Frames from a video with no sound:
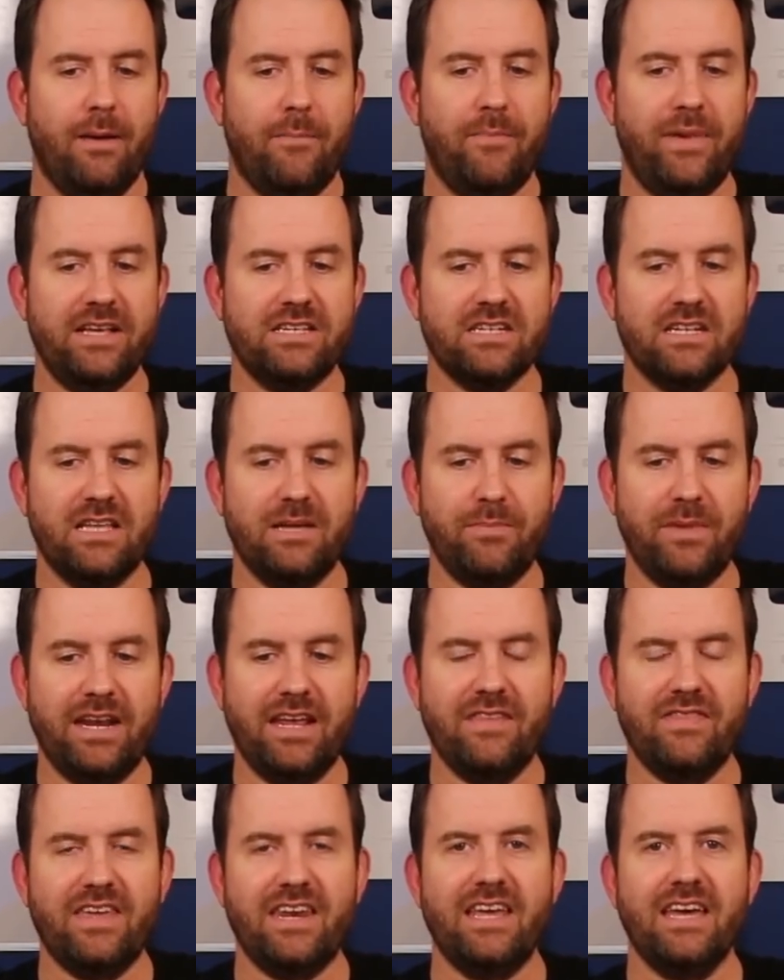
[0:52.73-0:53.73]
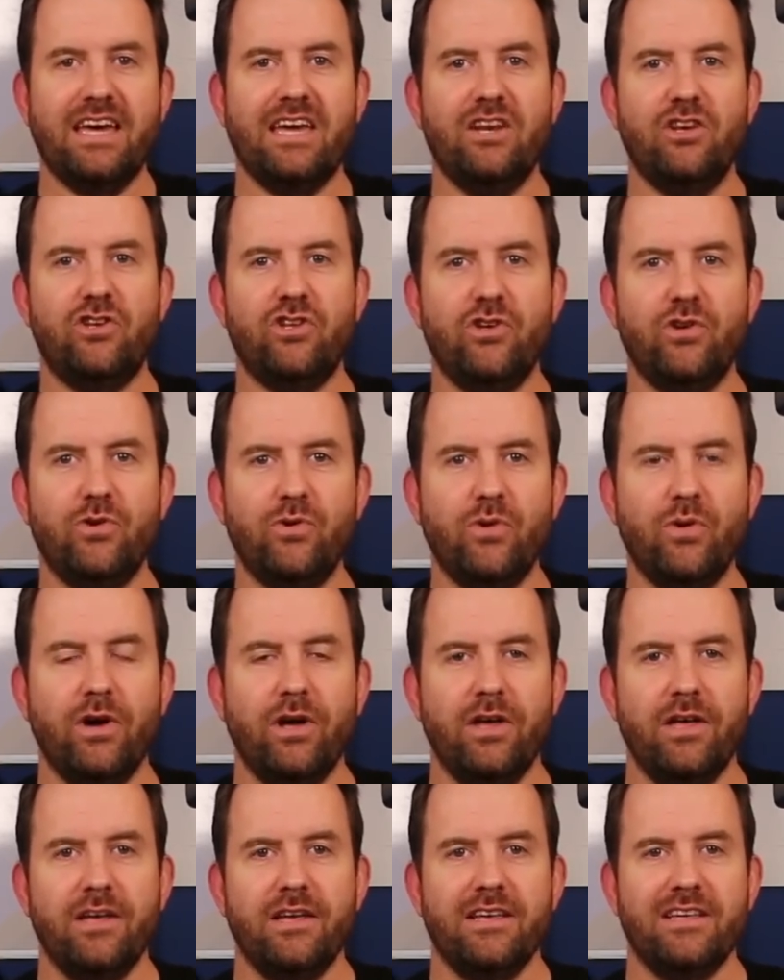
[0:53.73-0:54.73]
Basically, meaning that it can do
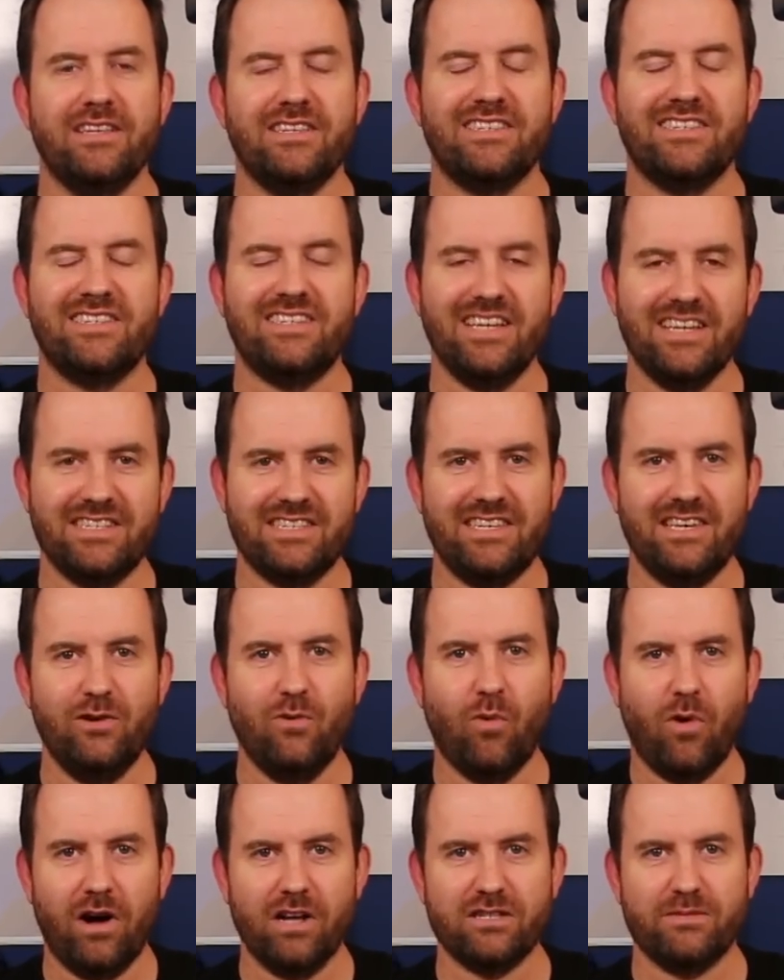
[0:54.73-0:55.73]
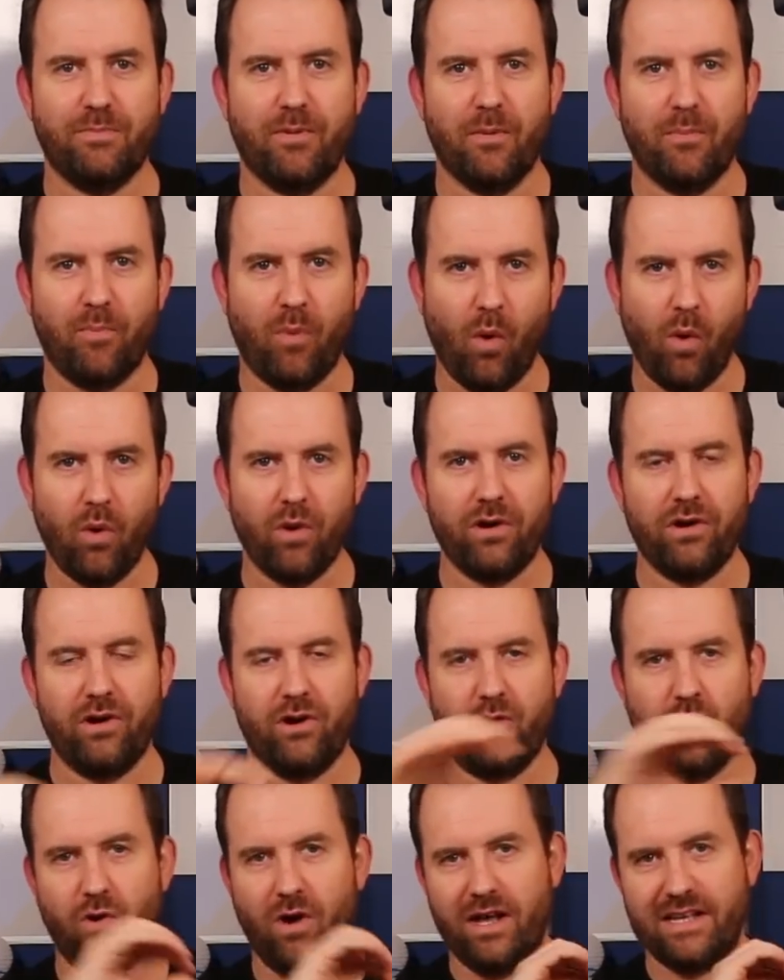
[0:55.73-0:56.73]
60 watts per port
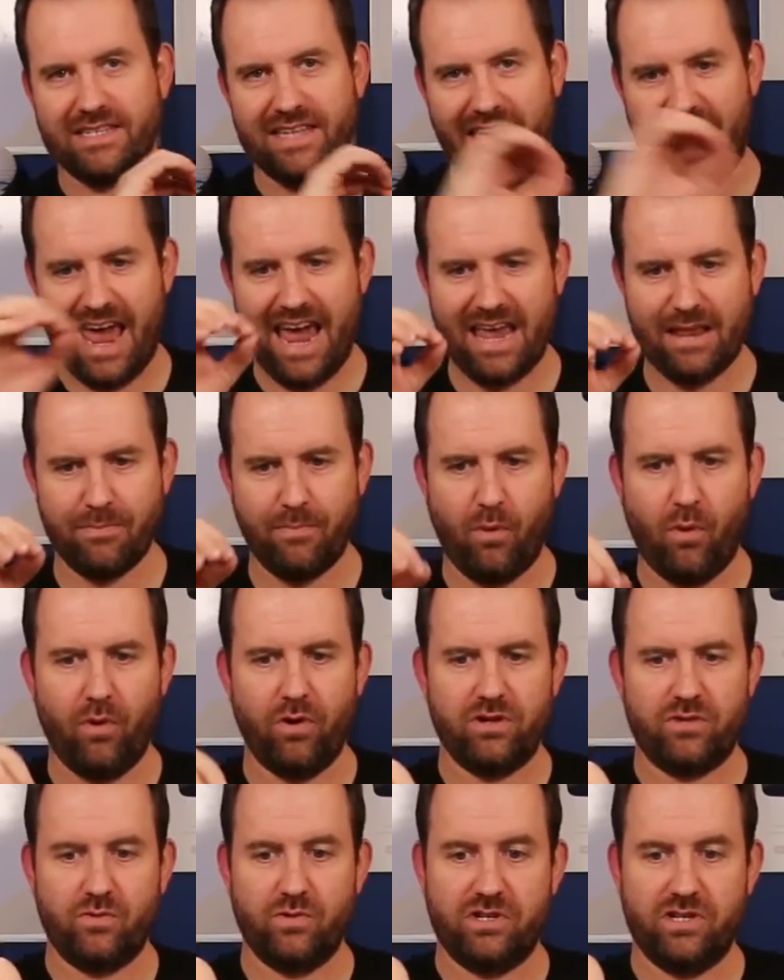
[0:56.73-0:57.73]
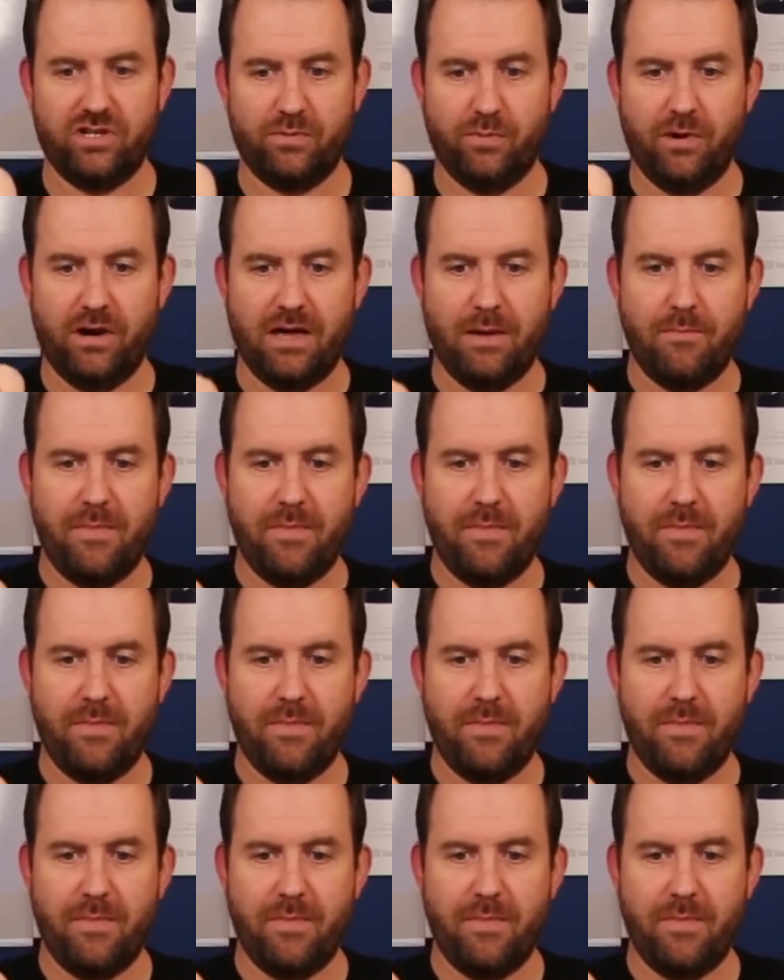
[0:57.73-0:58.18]
across eight ports, which is pretty